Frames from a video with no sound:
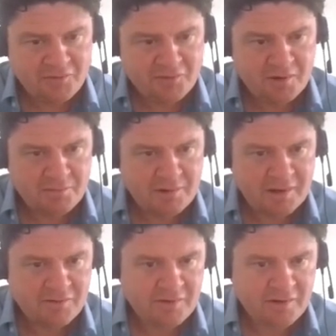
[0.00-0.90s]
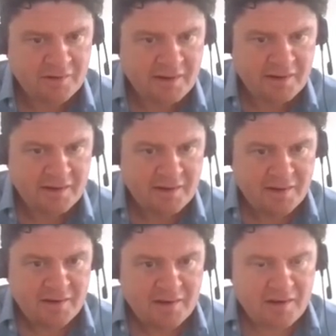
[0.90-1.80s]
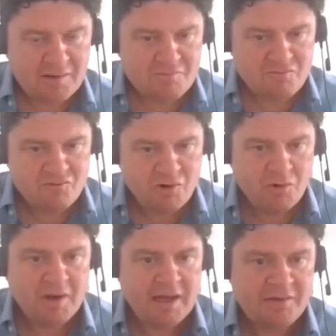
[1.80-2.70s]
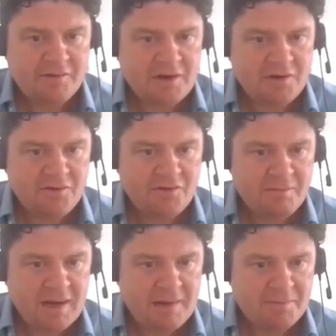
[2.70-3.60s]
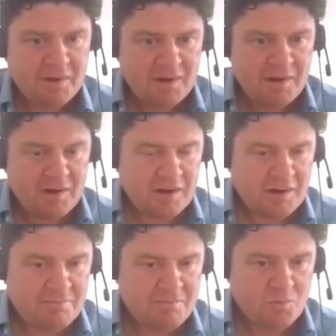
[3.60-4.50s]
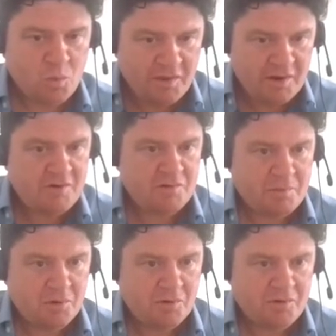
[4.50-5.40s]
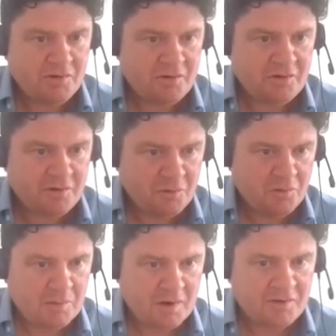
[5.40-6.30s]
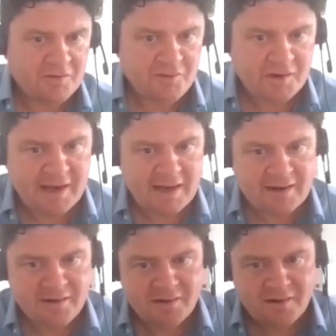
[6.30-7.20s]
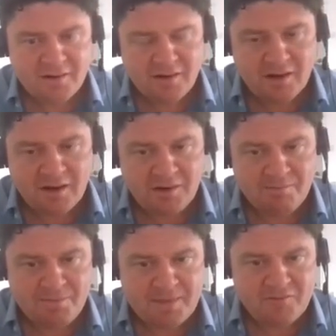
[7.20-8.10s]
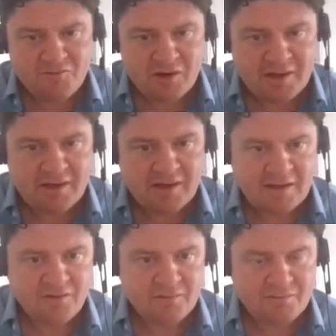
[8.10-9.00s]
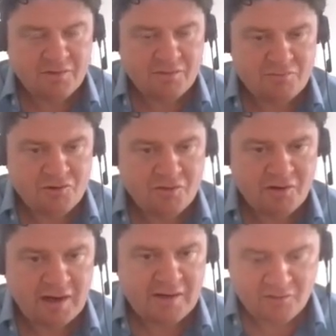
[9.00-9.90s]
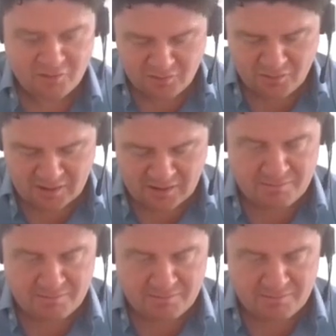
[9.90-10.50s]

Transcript: have some complexity there, rolling out a currency map within a reporting system, almost, if you can, really can add some real value to